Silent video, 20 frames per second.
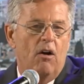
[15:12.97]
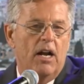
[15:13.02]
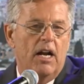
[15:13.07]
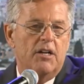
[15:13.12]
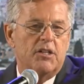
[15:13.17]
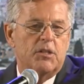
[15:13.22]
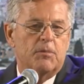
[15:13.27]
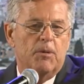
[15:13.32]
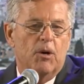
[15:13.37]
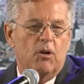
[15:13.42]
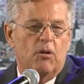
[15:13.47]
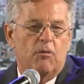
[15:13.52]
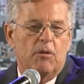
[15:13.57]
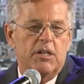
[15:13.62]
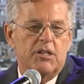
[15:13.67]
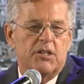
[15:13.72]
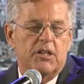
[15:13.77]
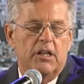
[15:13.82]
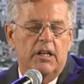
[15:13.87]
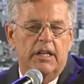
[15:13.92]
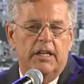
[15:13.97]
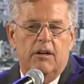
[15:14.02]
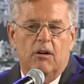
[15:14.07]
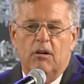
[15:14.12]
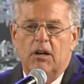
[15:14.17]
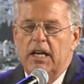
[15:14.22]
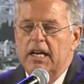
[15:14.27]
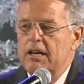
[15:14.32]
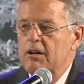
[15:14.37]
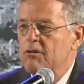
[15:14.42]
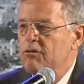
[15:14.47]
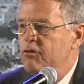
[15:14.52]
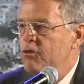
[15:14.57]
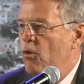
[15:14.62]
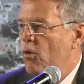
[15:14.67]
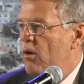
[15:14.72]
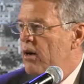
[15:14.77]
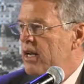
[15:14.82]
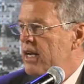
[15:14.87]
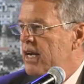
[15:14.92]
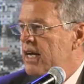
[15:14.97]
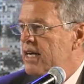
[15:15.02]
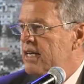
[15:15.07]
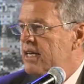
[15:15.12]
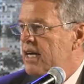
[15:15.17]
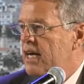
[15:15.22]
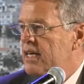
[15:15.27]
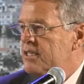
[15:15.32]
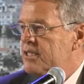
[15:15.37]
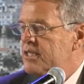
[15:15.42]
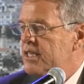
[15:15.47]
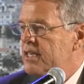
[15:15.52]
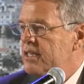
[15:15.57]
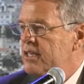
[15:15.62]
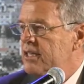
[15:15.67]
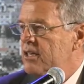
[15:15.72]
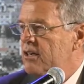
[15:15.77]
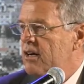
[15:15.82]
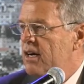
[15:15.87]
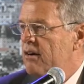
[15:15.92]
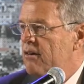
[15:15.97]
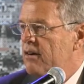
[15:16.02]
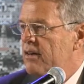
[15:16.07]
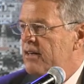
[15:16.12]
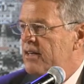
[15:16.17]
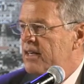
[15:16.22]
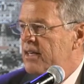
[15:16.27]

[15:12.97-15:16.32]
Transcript: and I spoke recently in Orlando, Florida, and I said, you know,